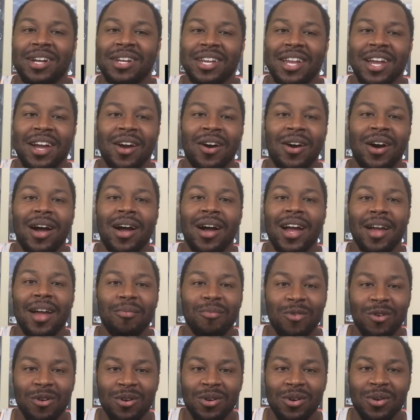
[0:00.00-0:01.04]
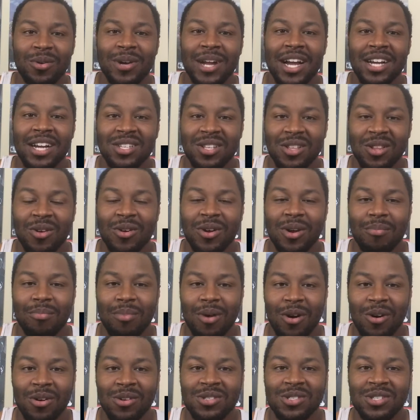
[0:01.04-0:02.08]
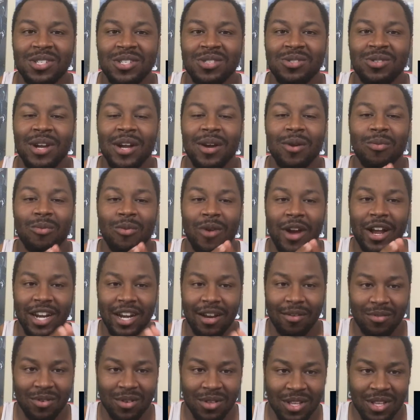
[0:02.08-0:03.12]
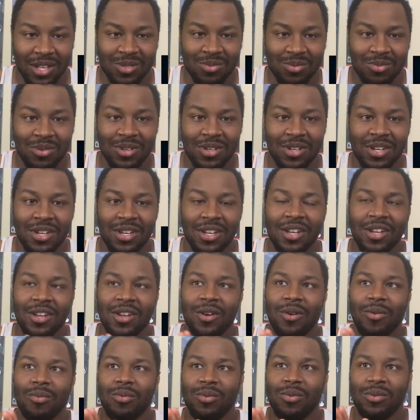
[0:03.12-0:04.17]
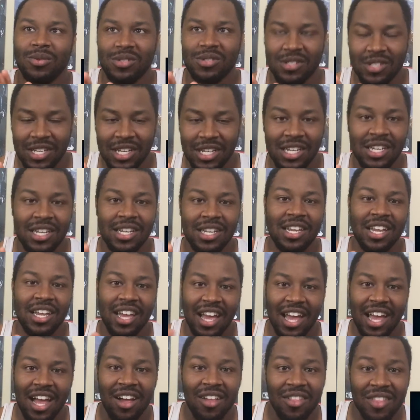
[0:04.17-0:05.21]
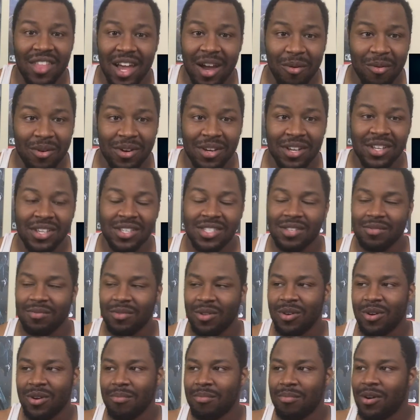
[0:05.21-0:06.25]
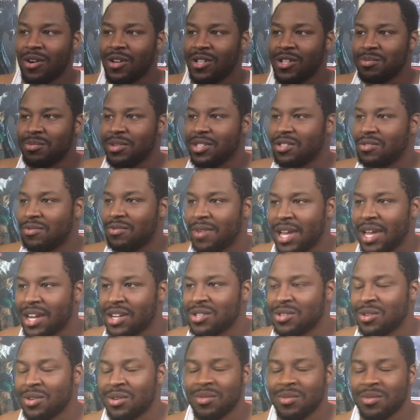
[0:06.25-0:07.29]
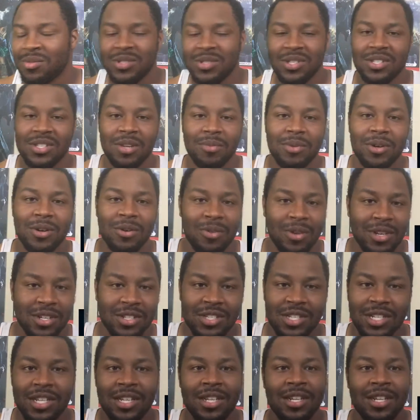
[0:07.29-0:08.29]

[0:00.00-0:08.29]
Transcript: Now, I am going to react to Logan Paul's diss track right after this one. We'll see how that one is if Logan Paul spits facts or if it's just going to be cringy.